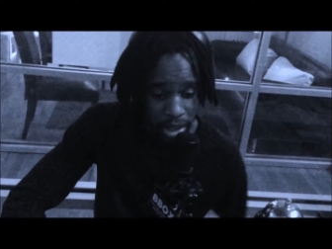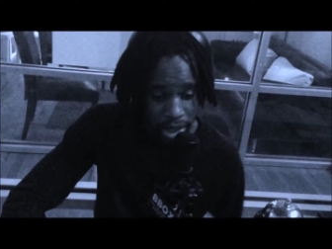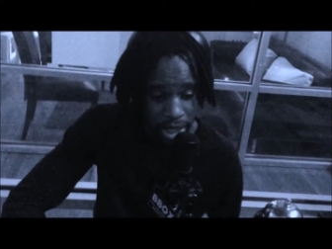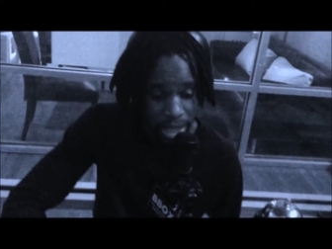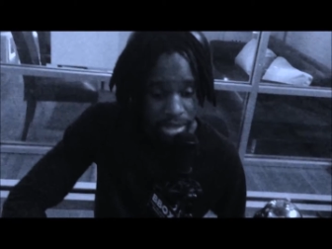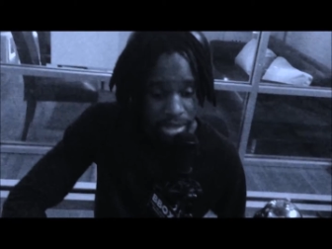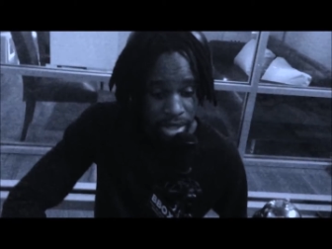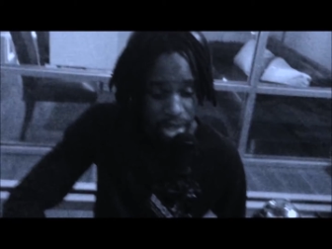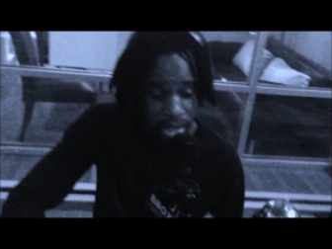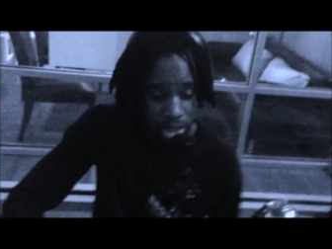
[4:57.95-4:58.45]

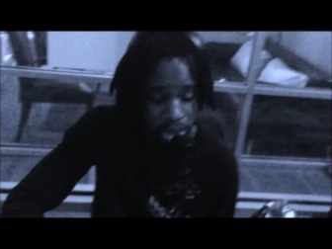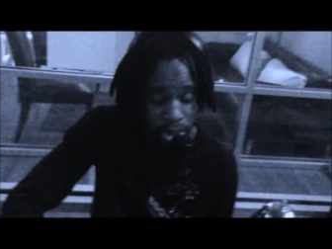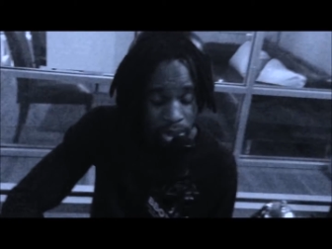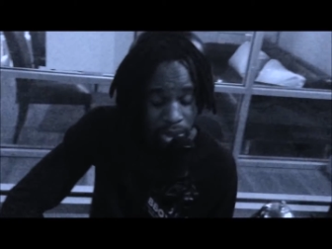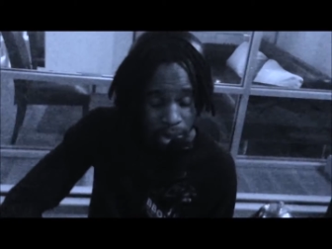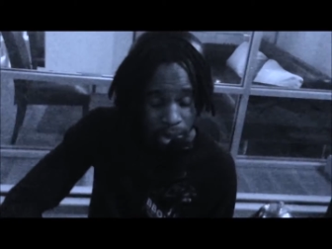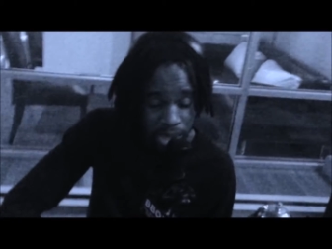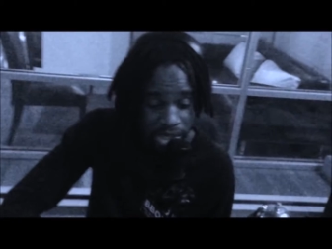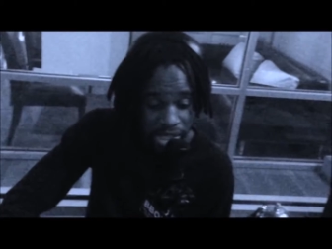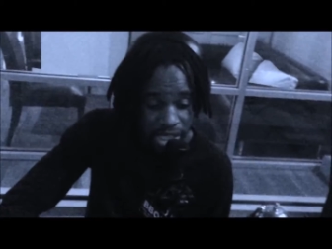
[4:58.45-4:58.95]
Ghetto
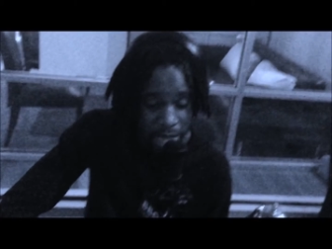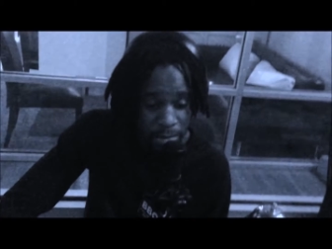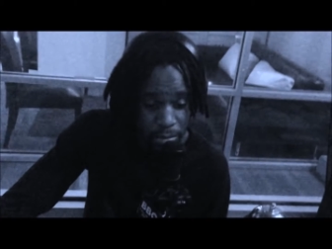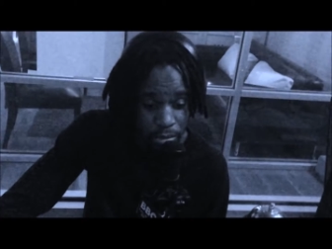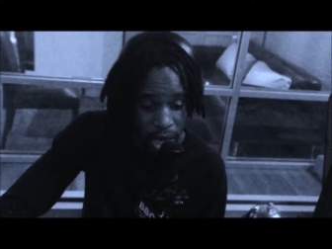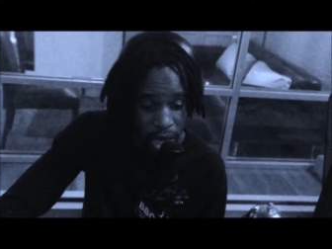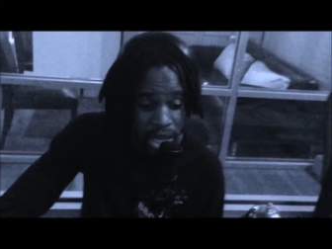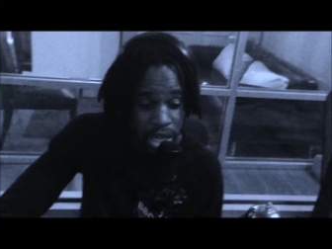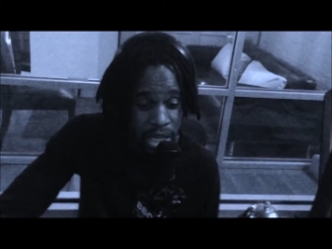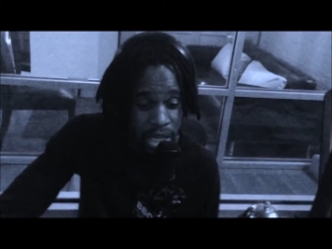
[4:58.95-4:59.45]
youths them
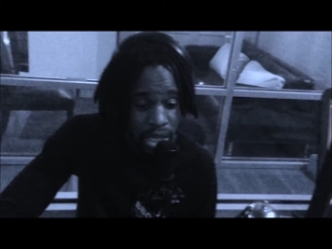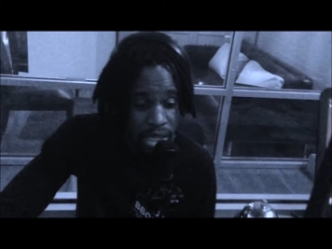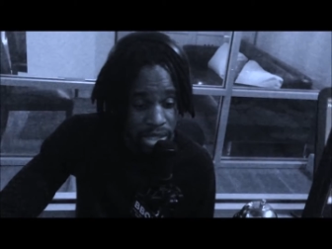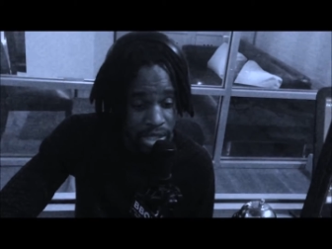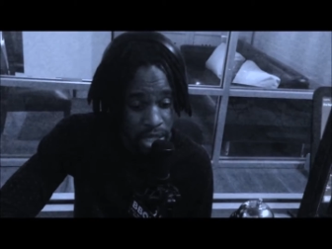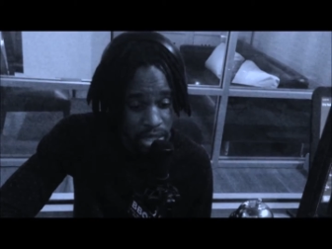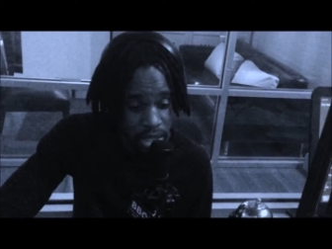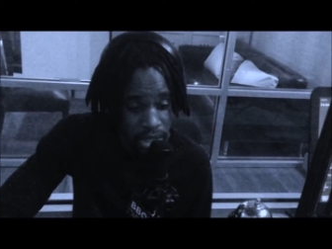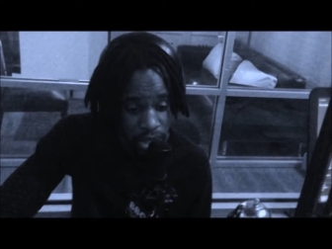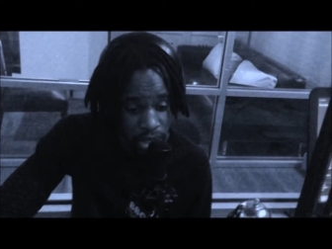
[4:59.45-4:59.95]

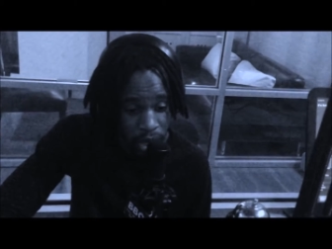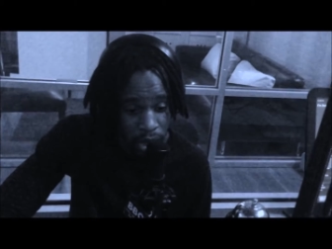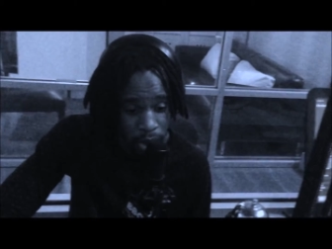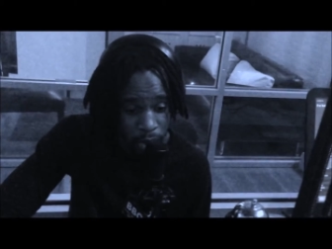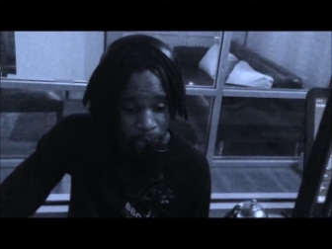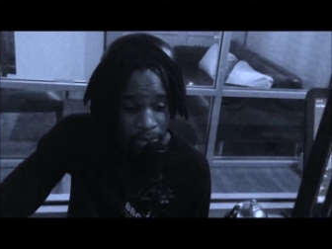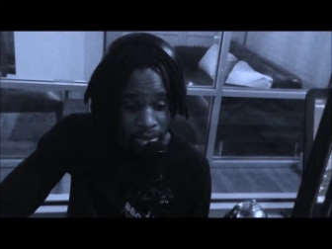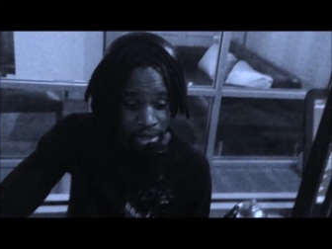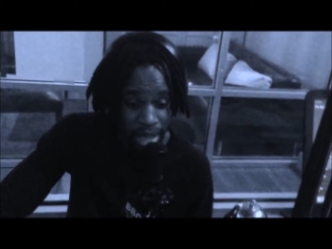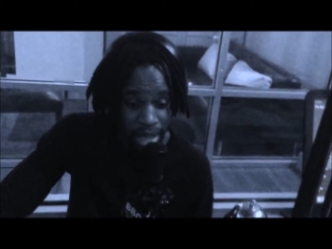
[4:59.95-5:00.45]
rising
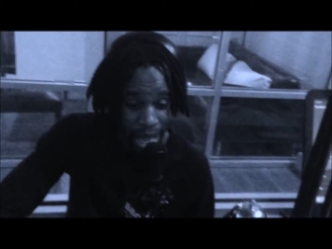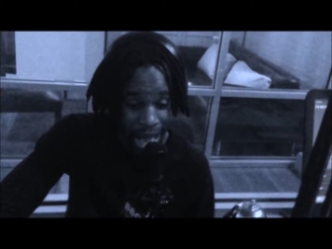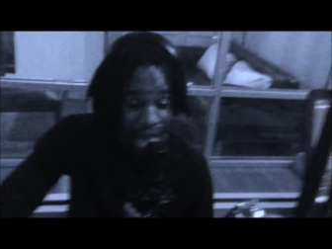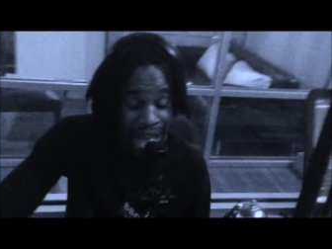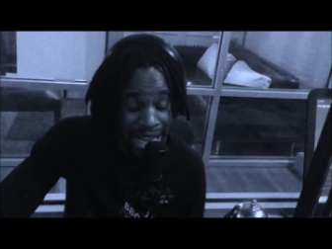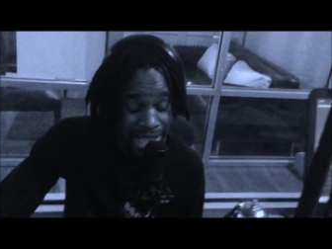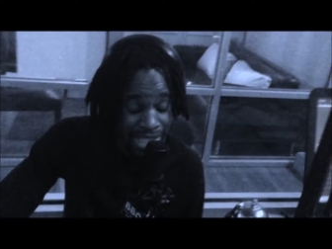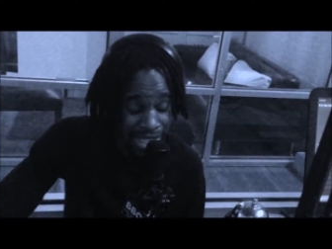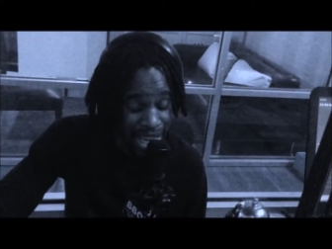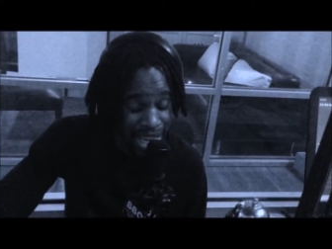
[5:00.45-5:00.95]
now.
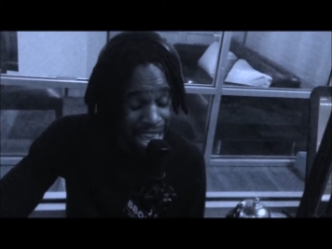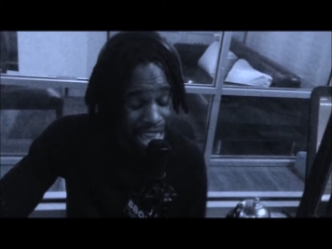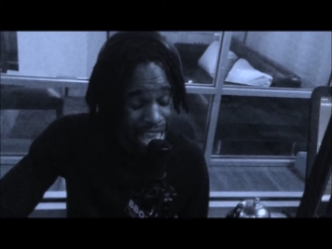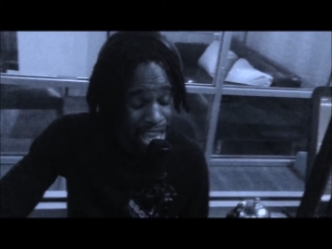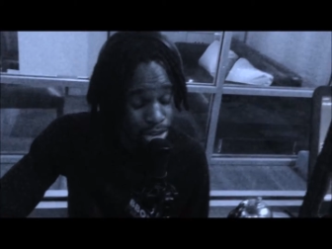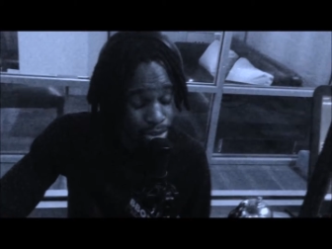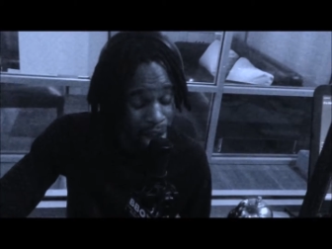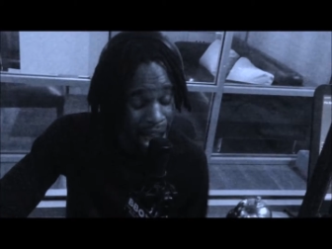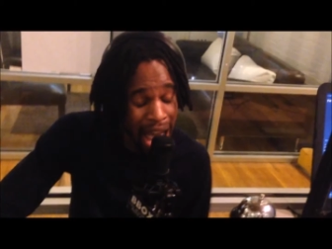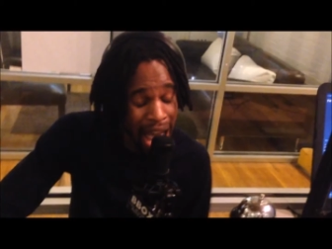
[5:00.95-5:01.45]
I
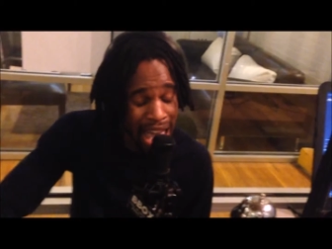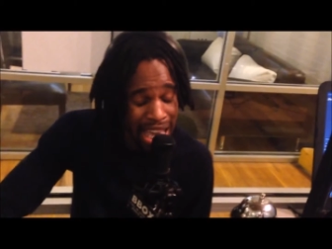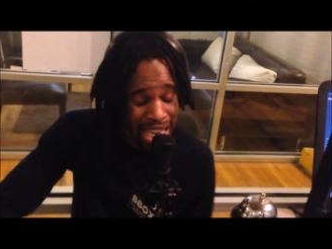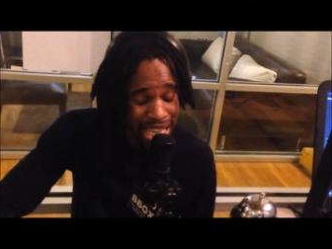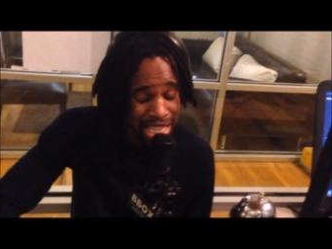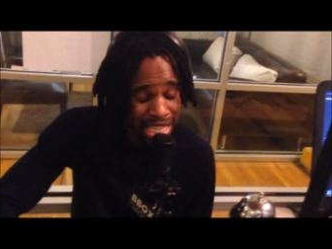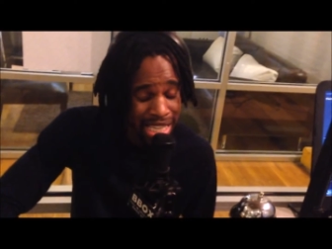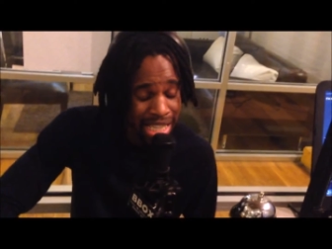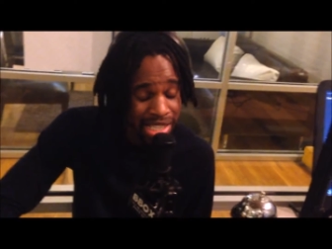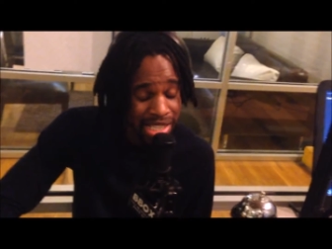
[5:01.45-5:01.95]
say
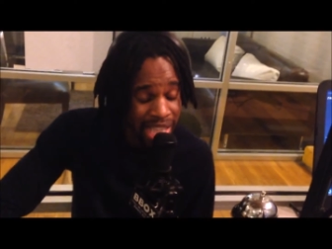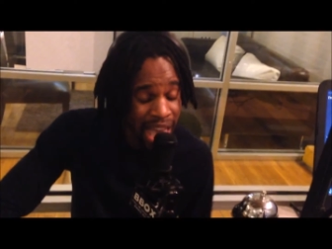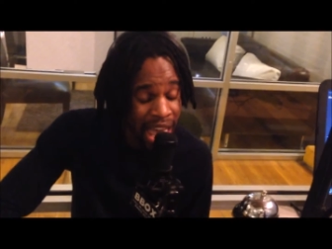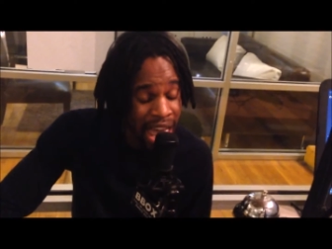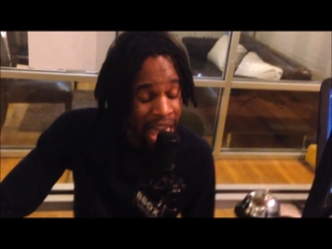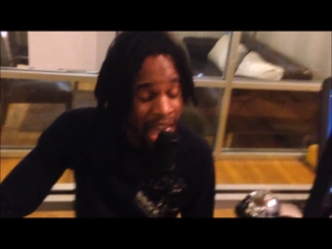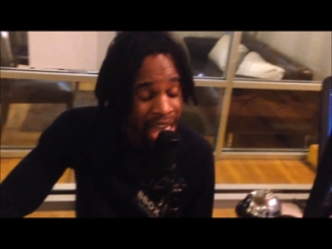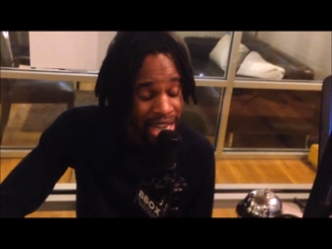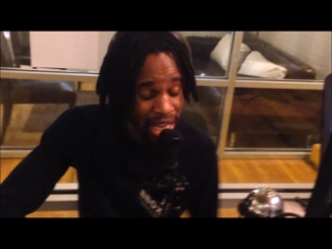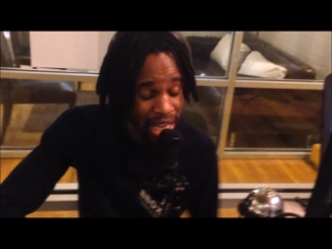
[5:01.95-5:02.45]

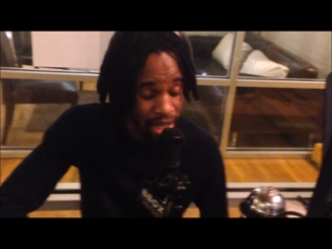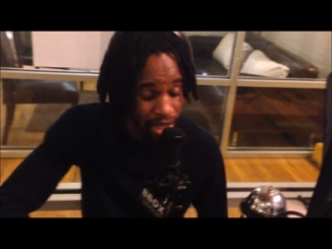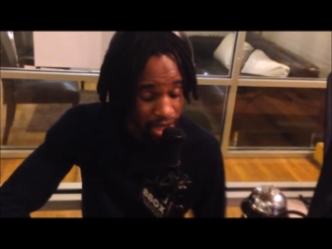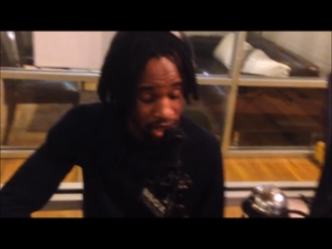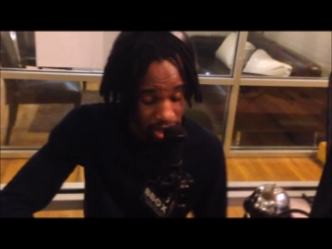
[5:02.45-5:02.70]
rising.